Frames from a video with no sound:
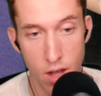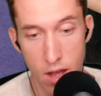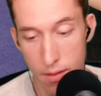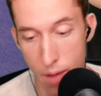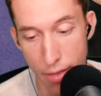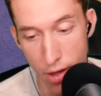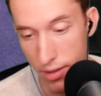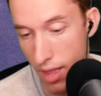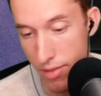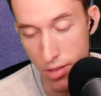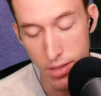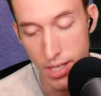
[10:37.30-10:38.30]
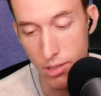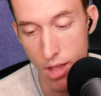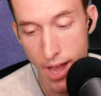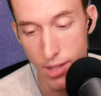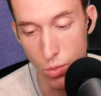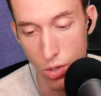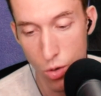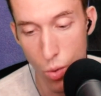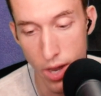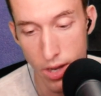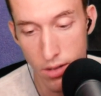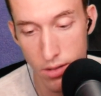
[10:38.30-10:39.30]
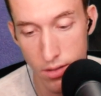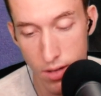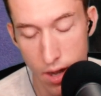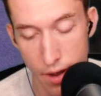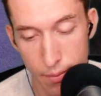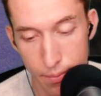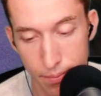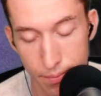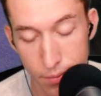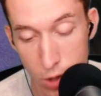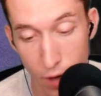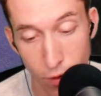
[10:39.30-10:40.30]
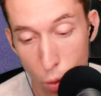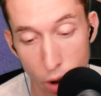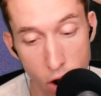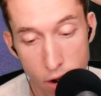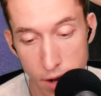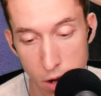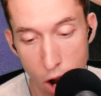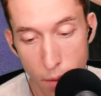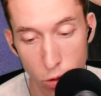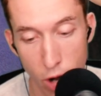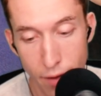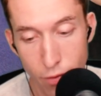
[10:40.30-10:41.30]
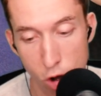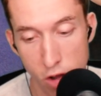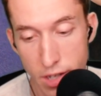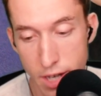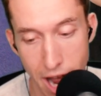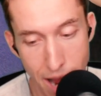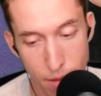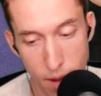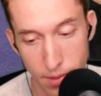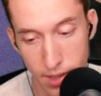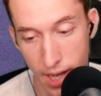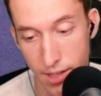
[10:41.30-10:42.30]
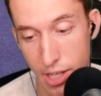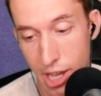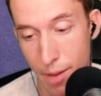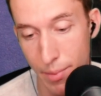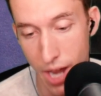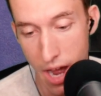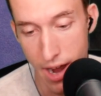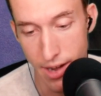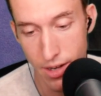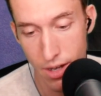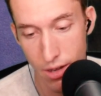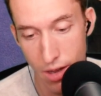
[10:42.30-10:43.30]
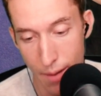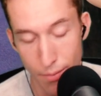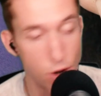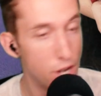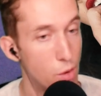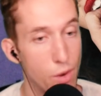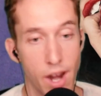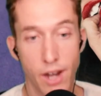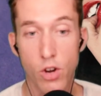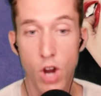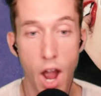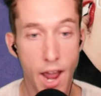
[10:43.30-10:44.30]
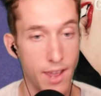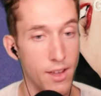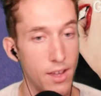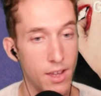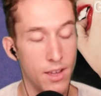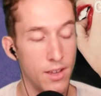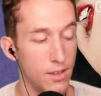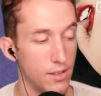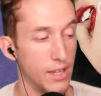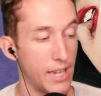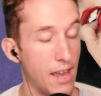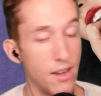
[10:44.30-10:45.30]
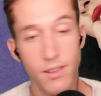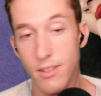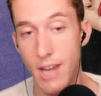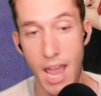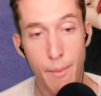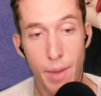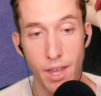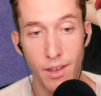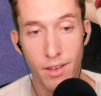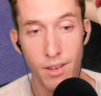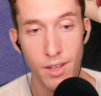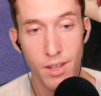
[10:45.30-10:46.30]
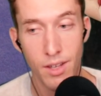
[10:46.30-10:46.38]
Uh, I thought I thought these lines were quite um, self aware. You know, I'm grateful all the time. I'm sexy and I'm kind. I'm pretty when I cry. Again, damning